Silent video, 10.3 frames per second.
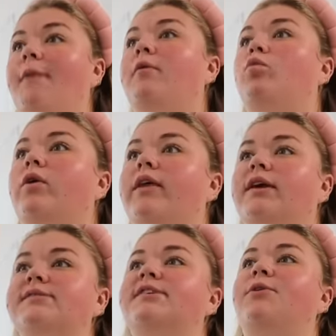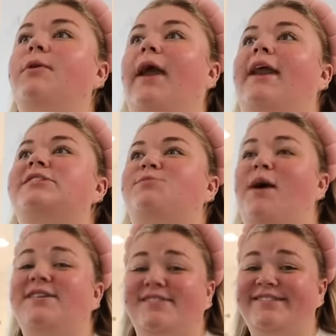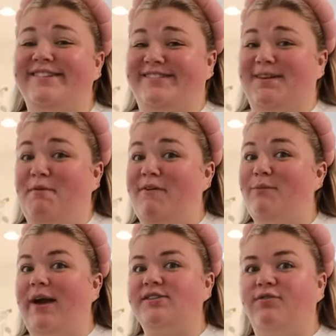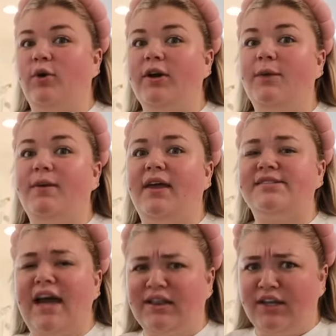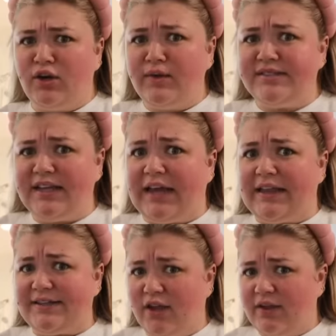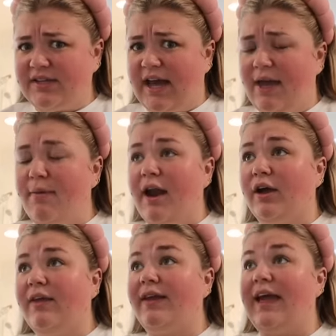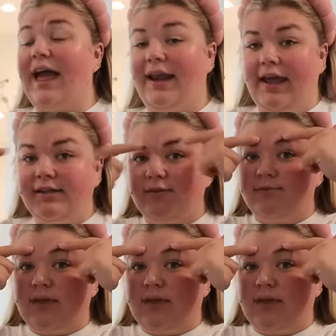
I've been really considering it, especially since I'm moving back to Florida, because I literally like this all the time and I'll get like headaches from